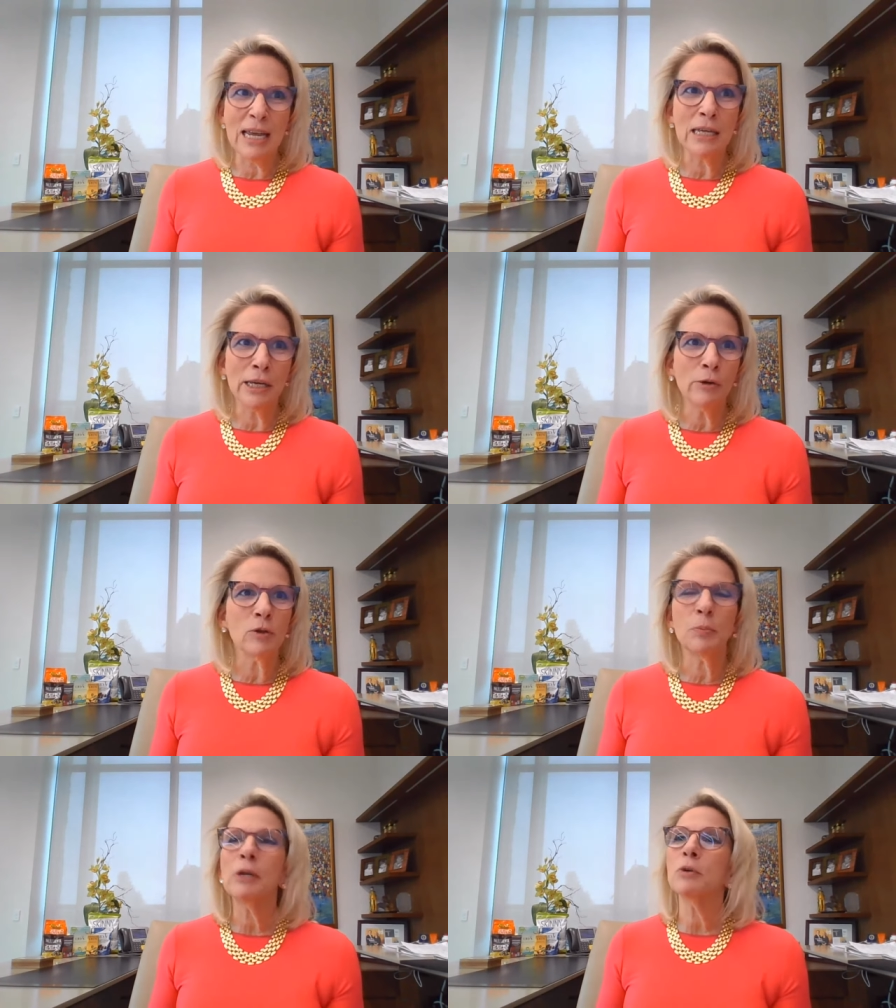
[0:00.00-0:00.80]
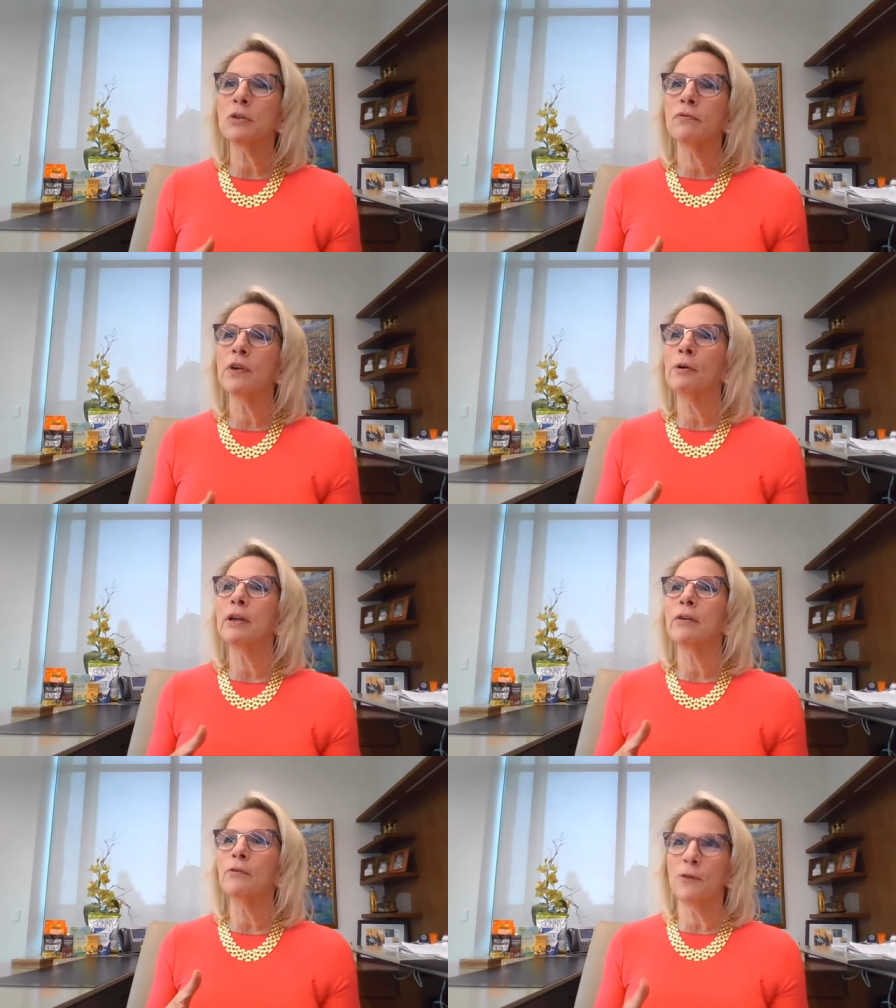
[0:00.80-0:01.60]
eight years, but it was a
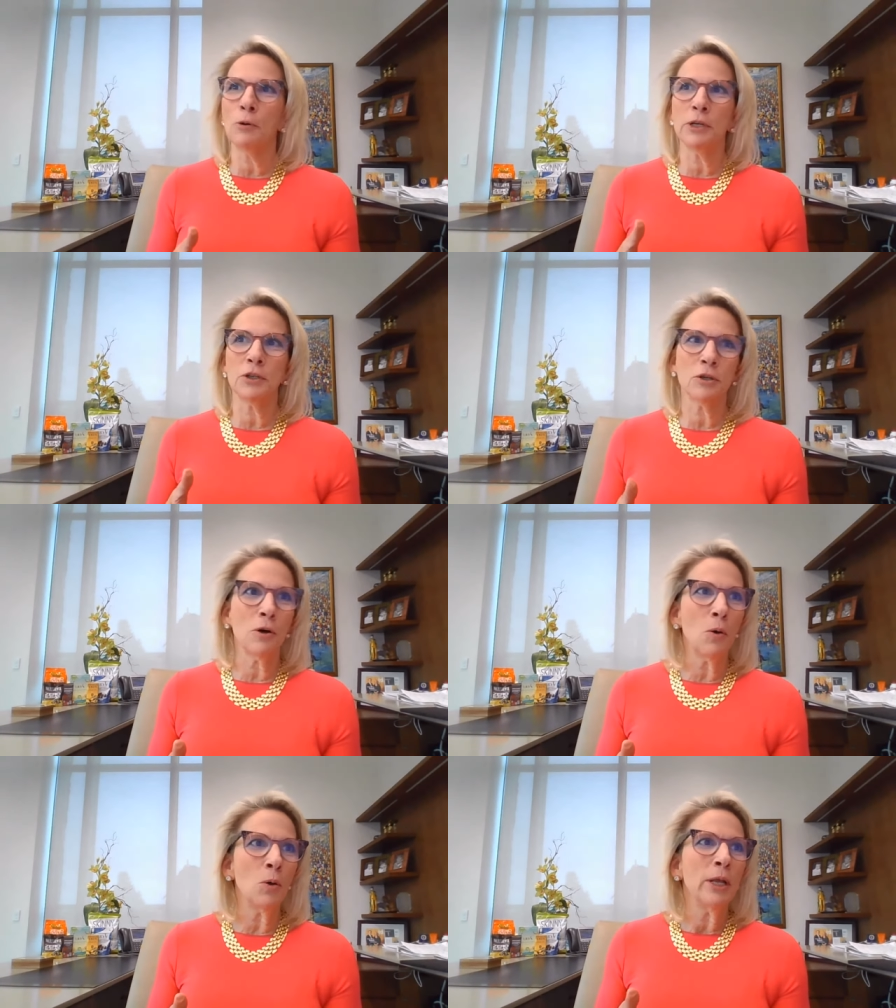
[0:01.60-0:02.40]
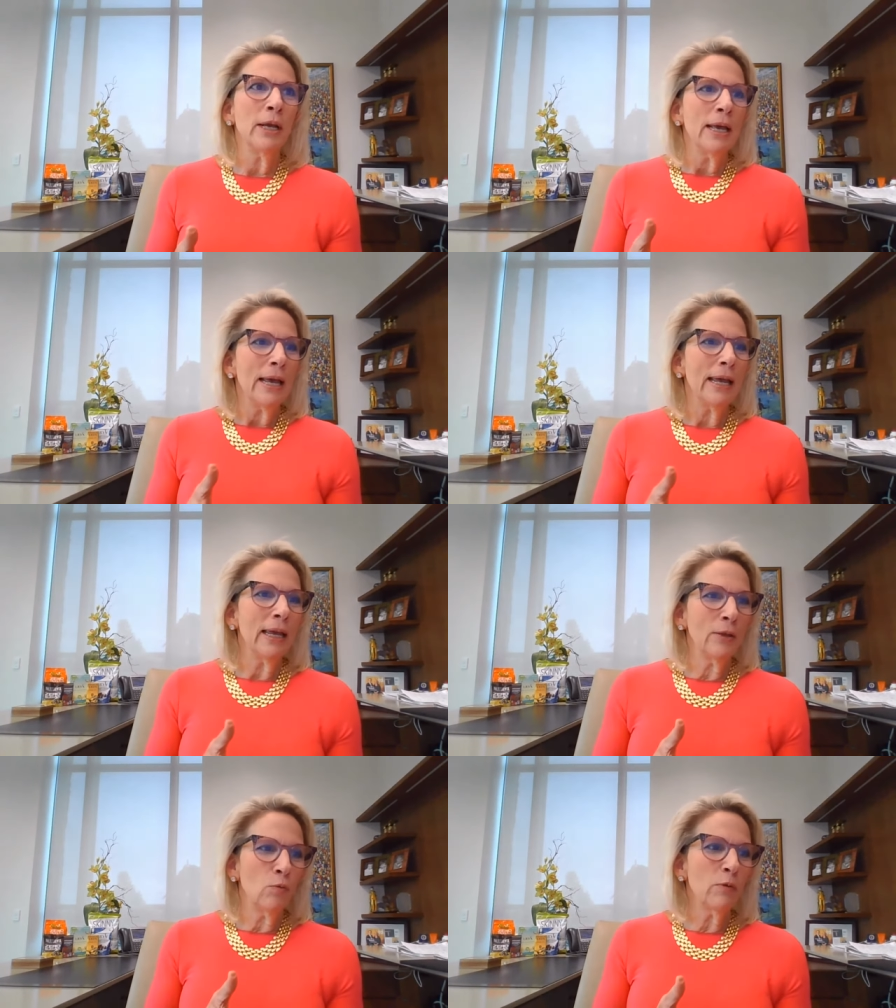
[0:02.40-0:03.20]
very focused goal,
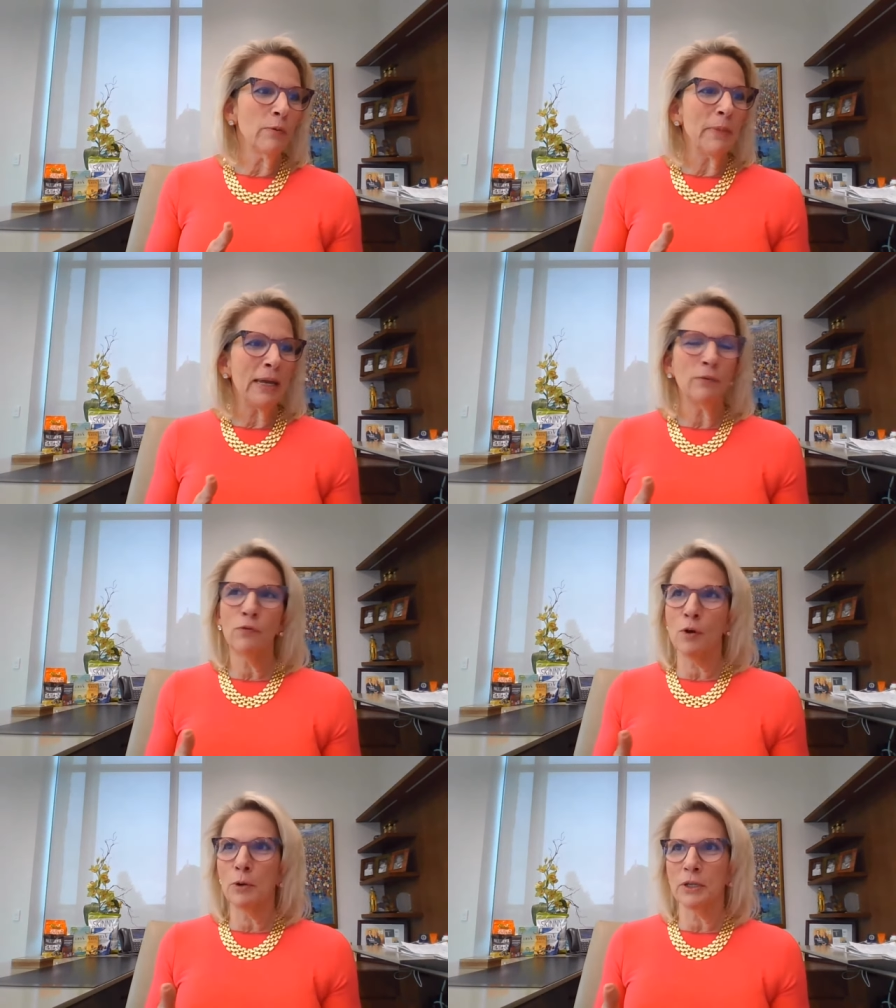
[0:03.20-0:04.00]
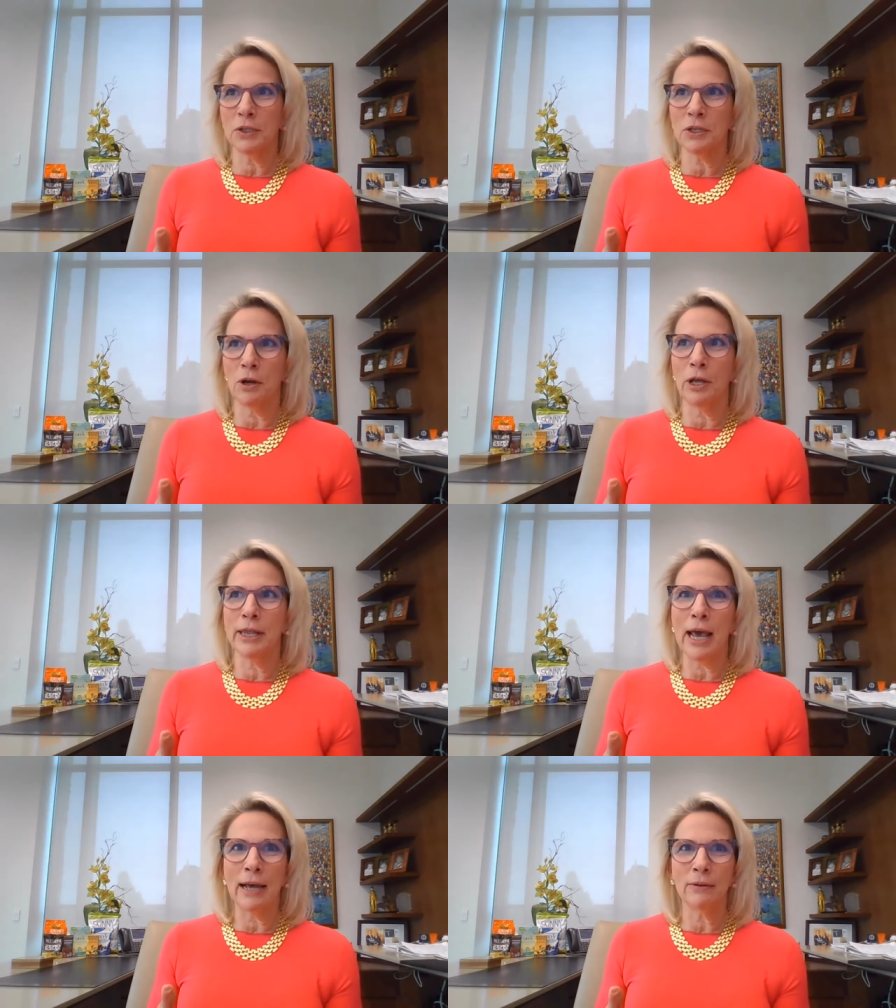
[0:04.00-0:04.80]
and we remain focused on
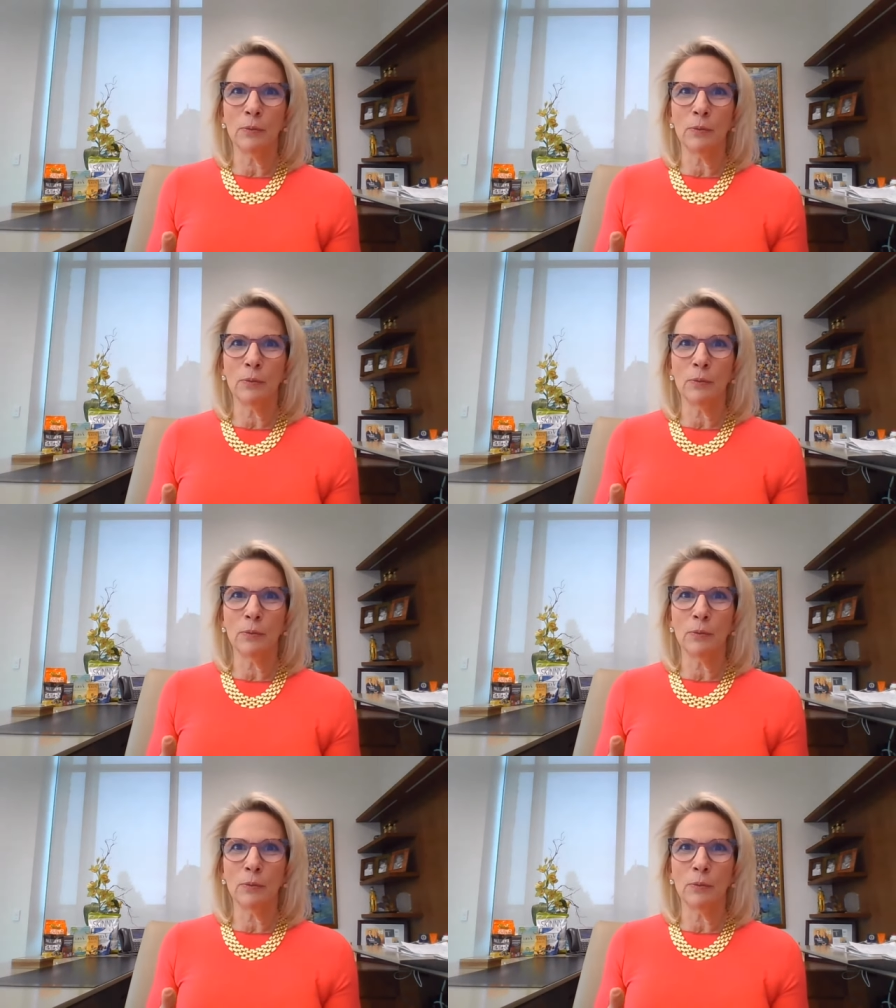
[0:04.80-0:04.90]
that.